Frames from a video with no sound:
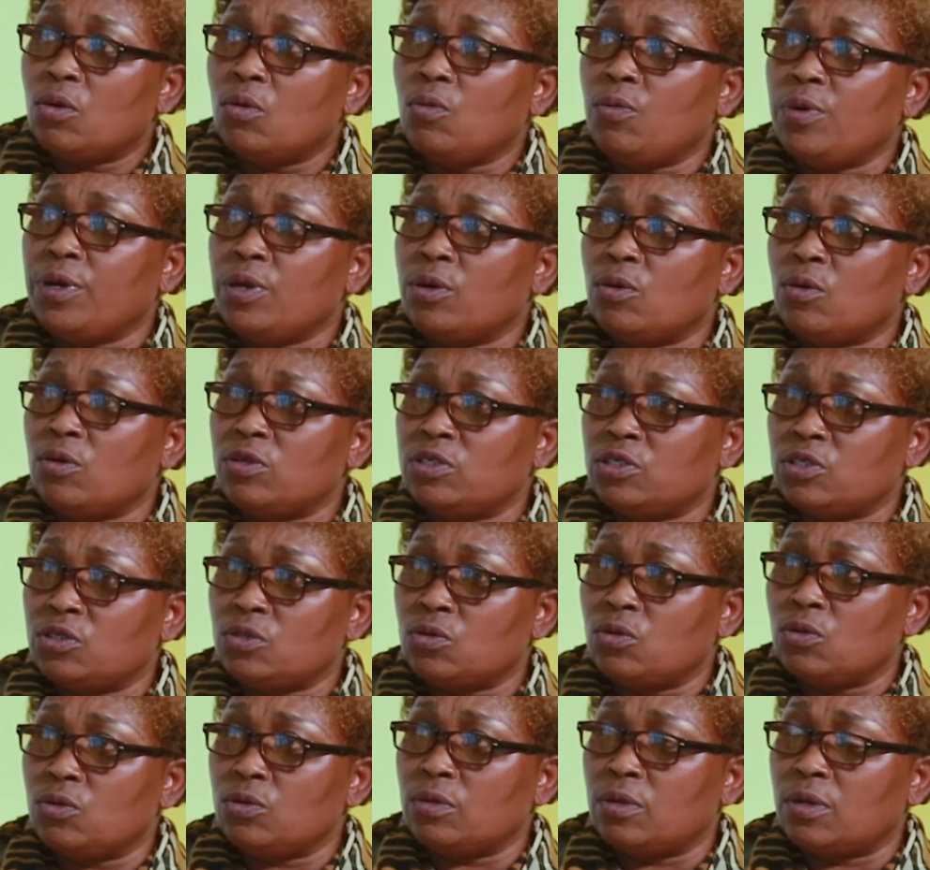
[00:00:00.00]
We
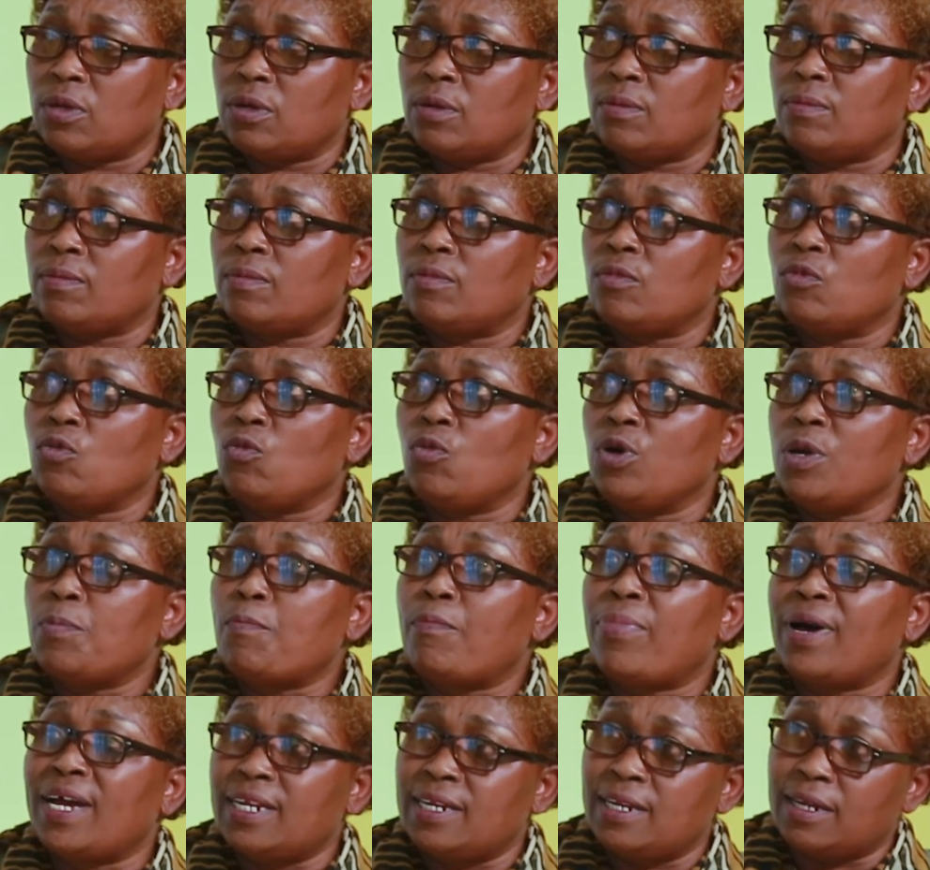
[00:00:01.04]
also, we
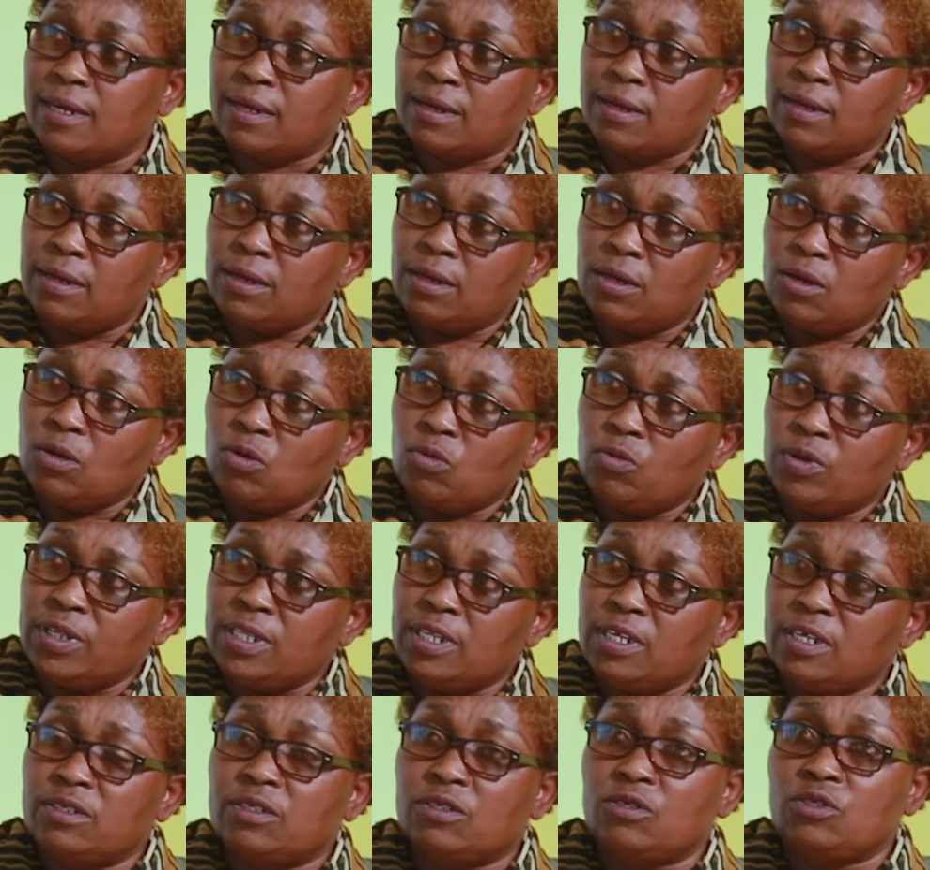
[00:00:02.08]
partner
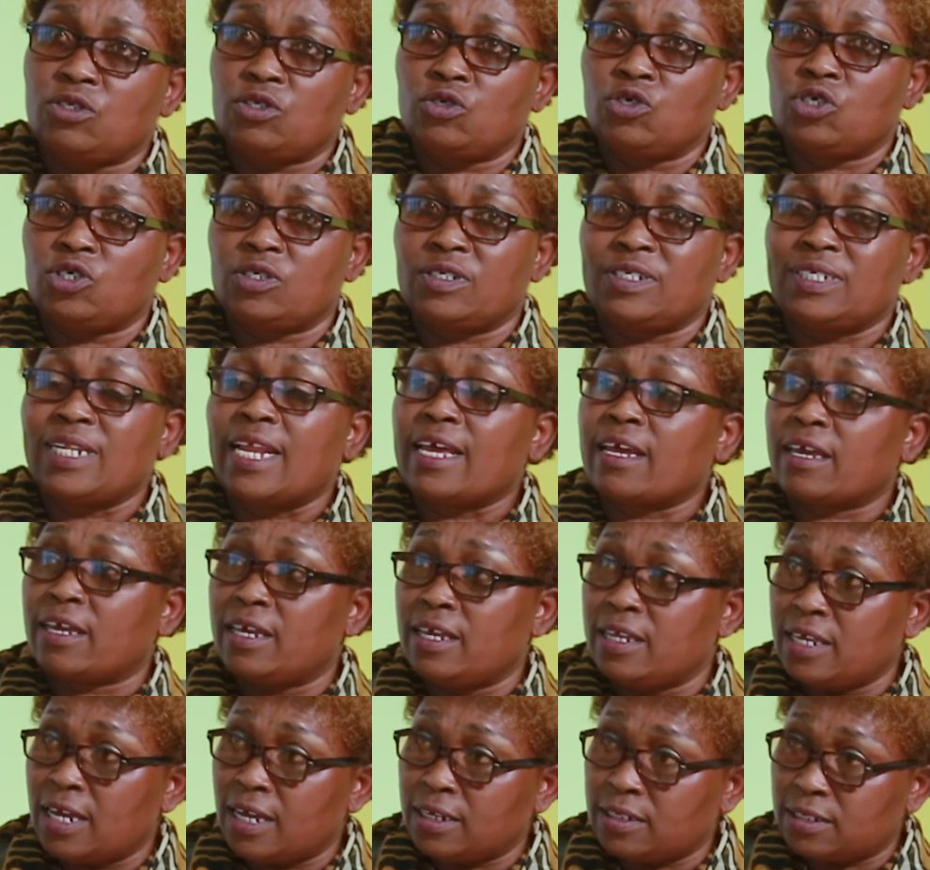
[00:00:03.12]
with institutions like
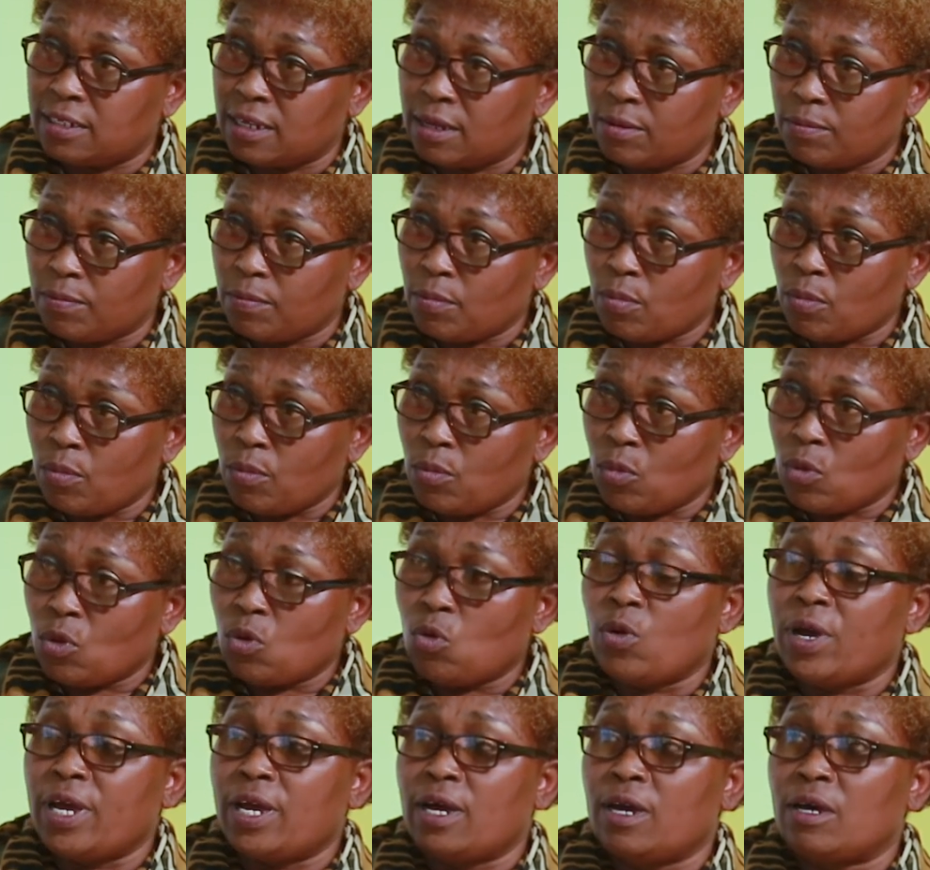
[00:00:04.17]
Kenyatta,
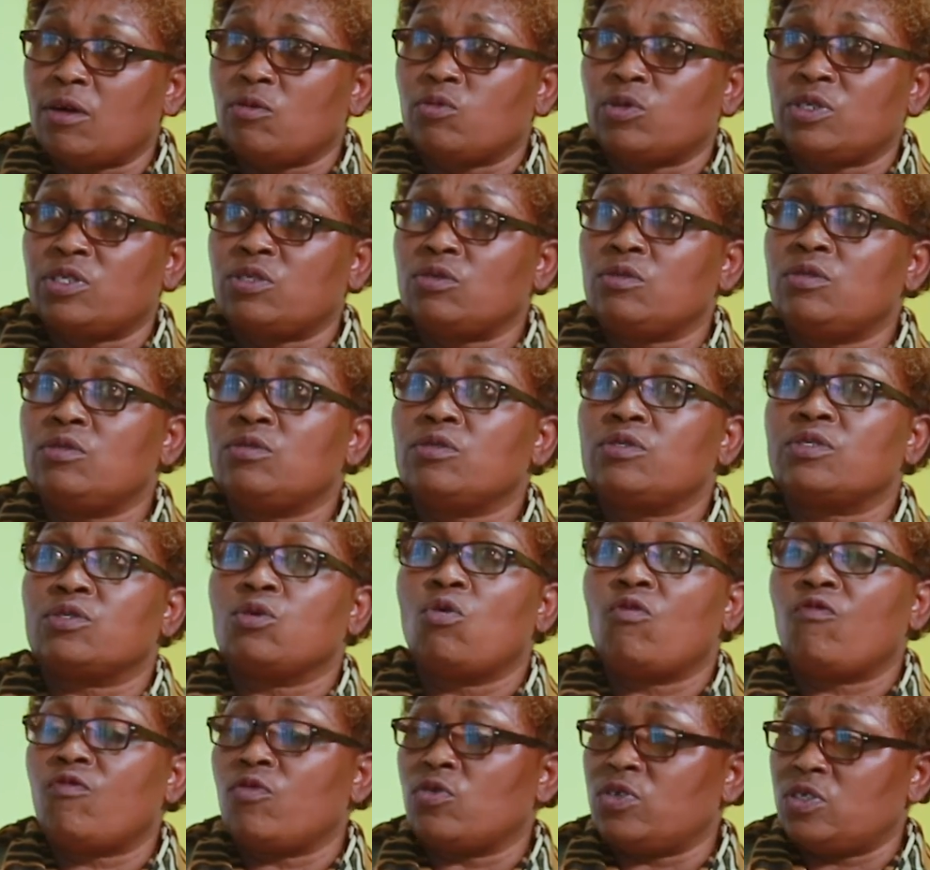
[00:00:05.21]
where our students
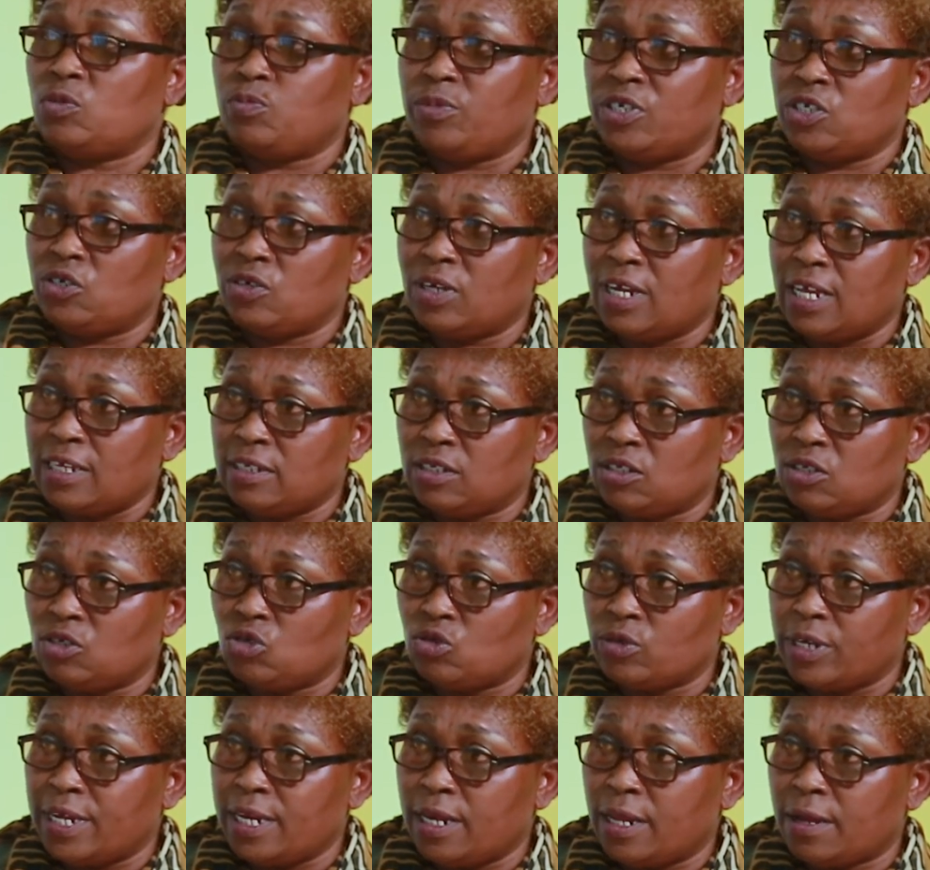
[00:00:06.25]
go for specialized
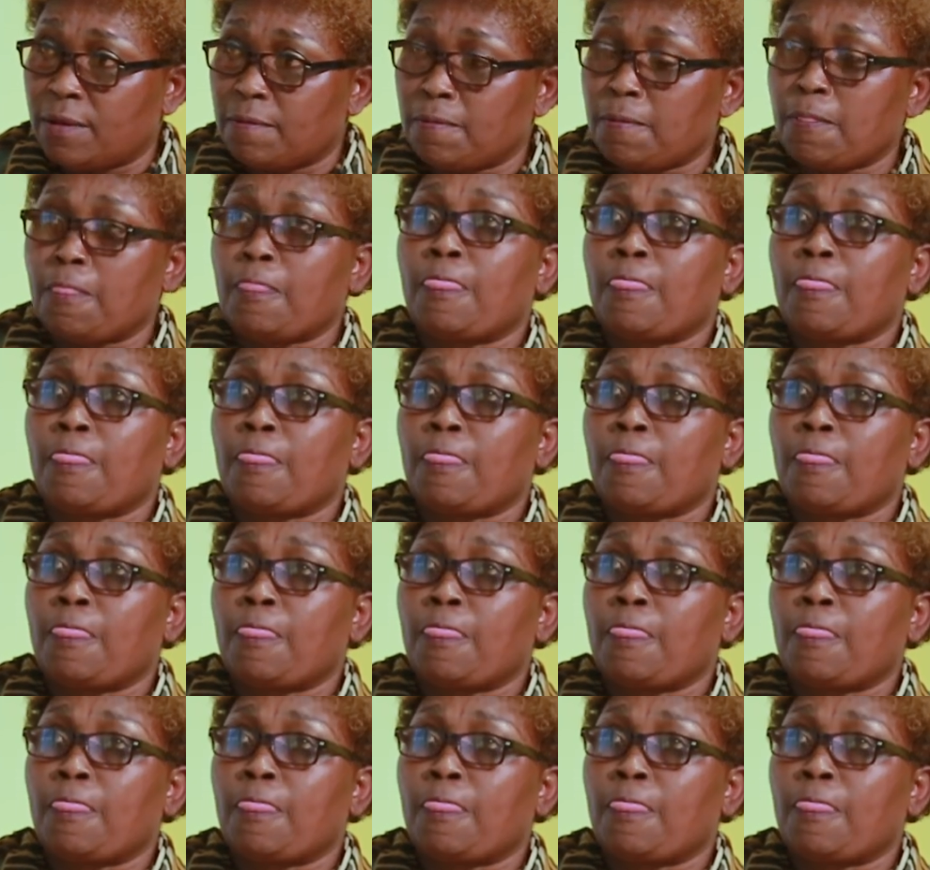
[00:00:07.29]
training,